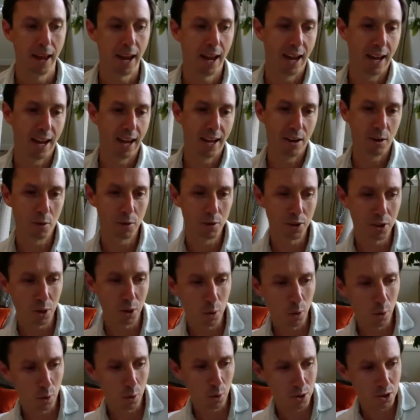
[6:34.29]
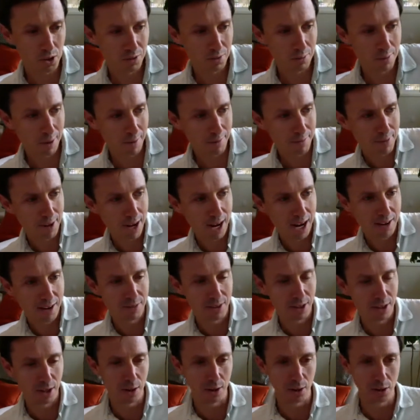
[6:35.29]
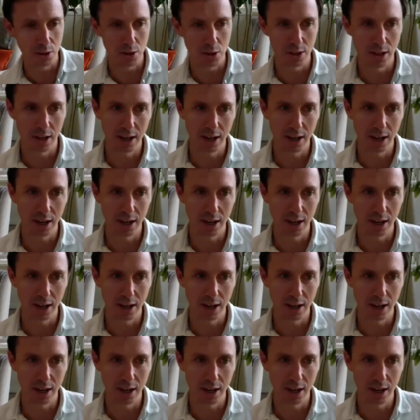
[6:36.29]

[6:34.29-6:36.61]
And over the course of about 5 years